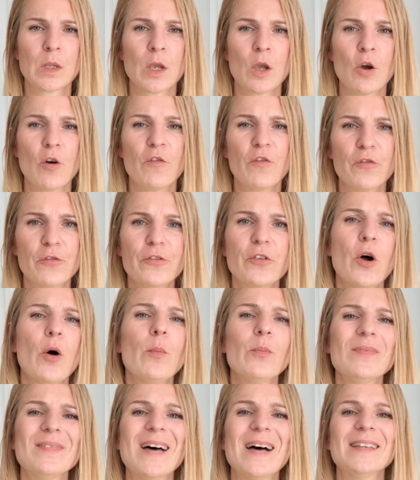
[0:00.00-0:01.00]

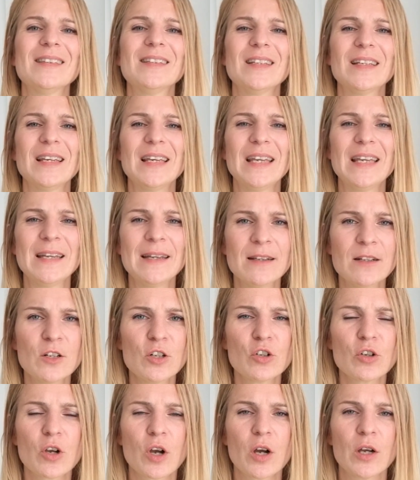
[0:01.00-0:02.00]
from that
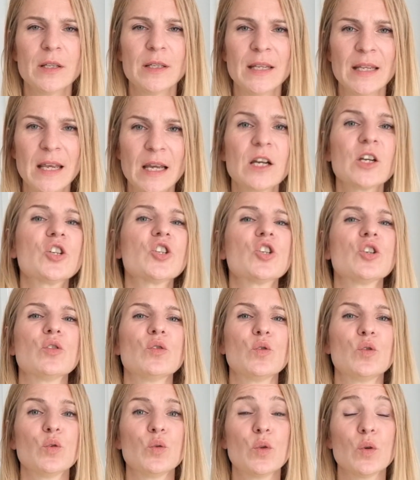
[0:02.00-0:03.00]
inner connection
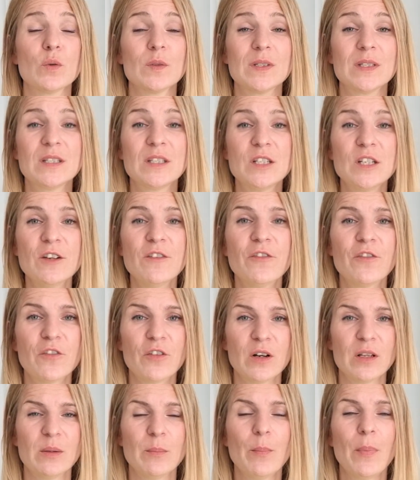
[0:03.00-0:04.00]
to those
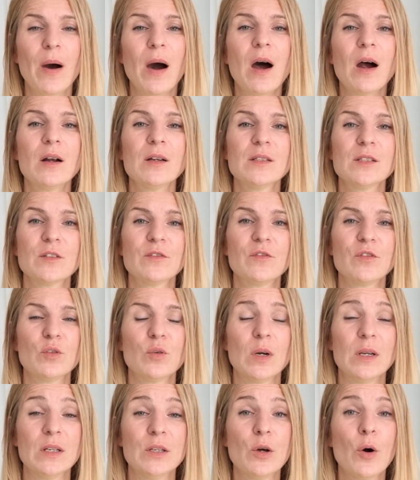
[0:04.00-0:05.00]
different parts of you
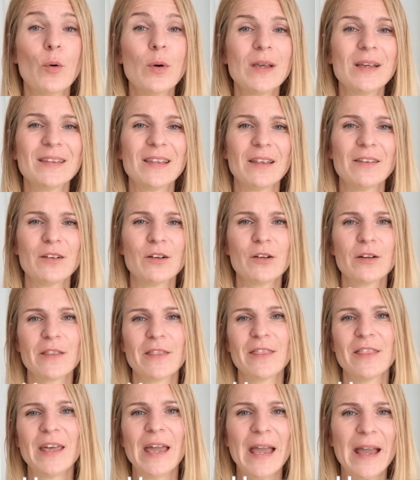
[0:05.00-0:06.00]
and knowing that they're
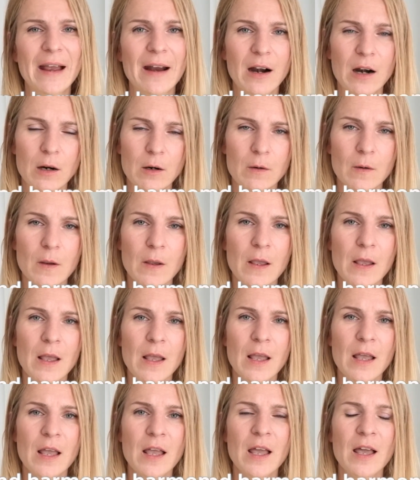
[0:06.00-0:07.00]
there
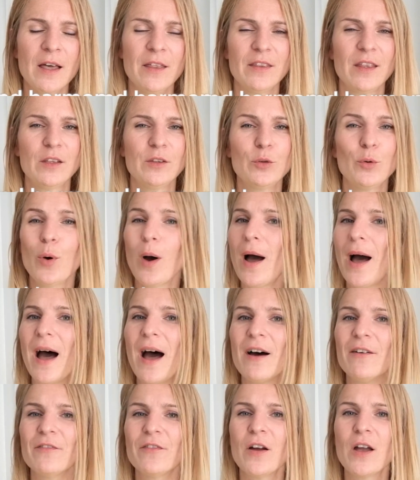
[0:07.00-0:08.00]
that you
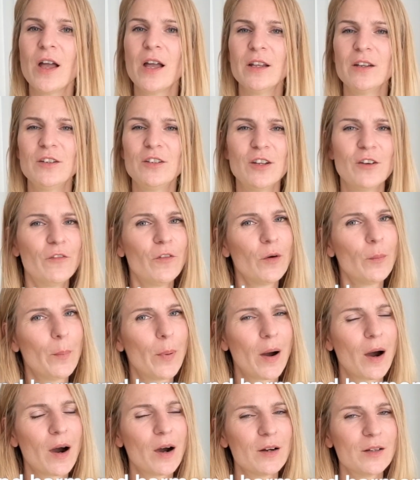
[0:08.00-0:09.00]
have different
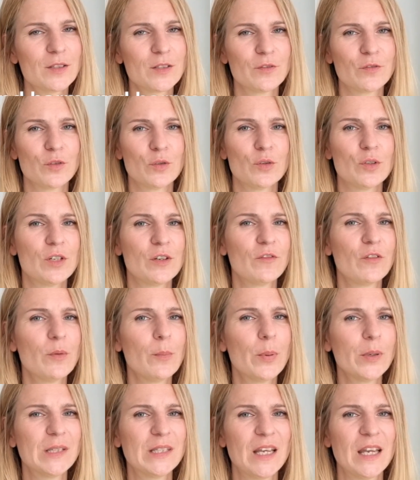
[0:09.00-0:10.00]
parts of you, different
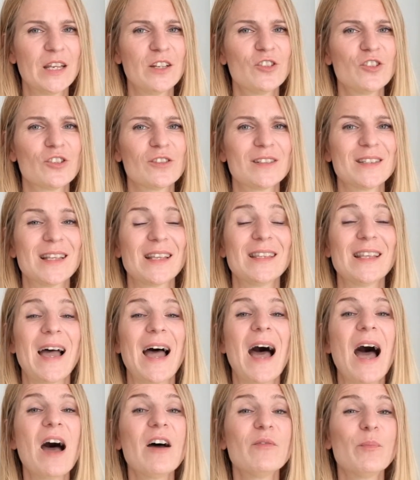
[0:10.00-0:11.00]
potentials that
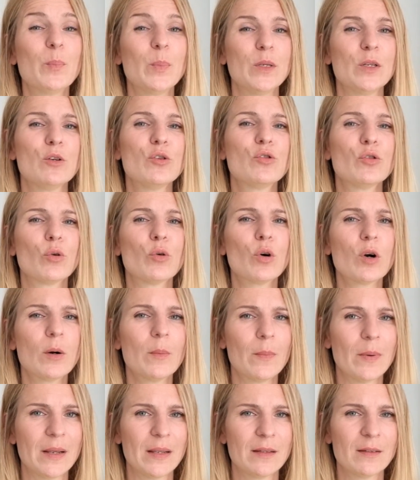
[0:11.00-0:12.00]
have been
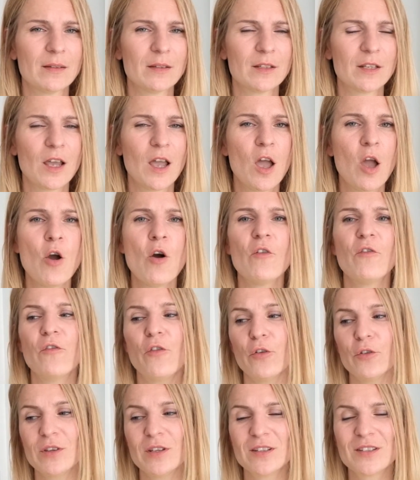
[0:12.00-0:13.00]
dormant
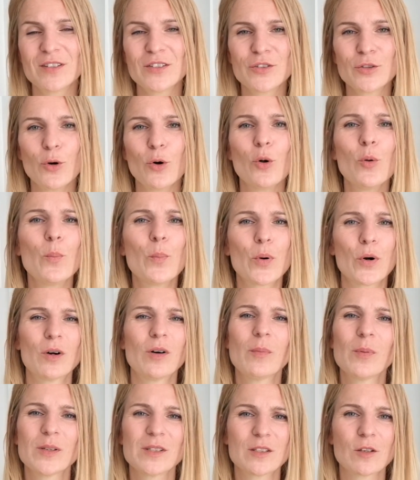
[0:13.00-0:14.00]
for the sole
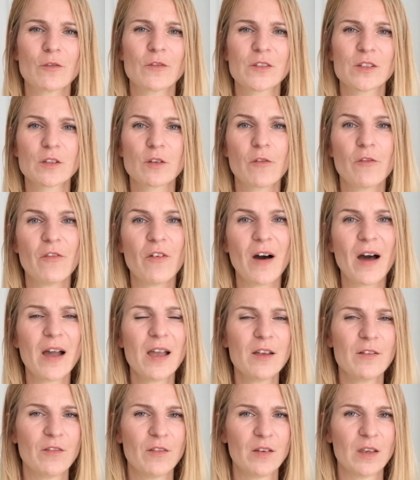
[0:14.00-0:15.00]
purpose of
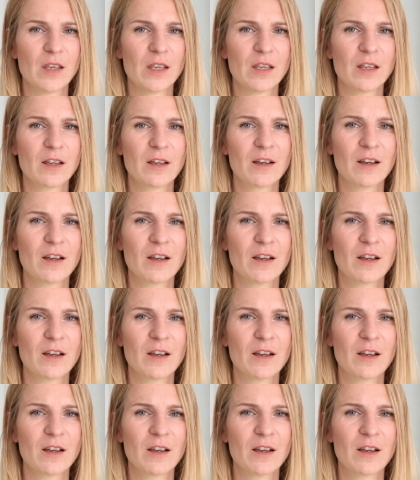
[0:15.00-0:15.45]
surviving